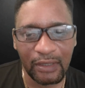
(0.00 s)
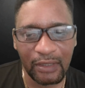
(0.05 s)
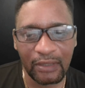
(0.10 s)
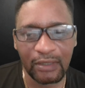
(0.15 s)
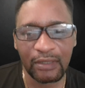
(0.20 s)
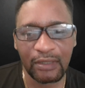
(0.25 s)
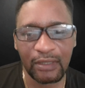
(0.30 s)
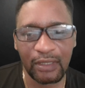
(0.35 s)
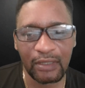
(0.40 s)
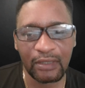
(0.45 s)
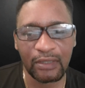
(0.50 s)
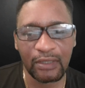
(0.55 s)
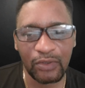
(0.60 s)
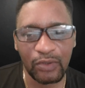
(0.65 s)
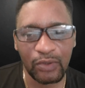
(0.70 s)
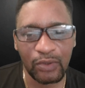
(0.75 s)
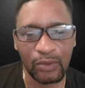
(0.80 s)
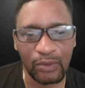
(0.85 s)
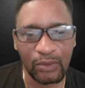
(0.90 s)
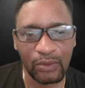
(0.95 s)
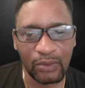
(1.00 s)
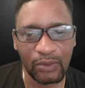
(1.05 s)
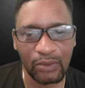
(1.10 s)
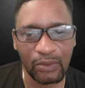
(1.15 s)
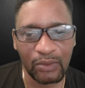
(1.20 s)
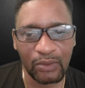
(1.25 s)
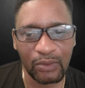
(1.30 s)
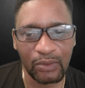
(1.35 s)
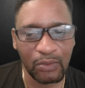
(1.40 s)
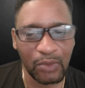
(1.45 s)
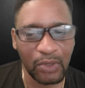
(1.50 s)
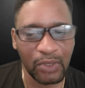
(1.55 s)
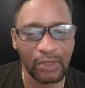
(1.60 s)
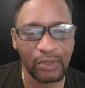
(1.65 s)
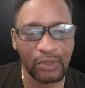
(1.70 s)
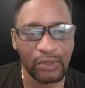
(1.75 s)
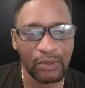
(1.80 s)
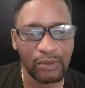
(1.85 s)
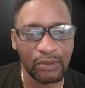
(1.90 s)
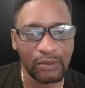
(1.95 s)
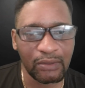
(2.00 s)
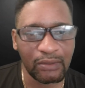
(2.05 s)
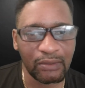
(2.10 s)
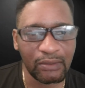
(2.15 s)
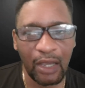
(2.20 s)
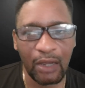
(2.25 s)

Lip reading: These are things that you want to do.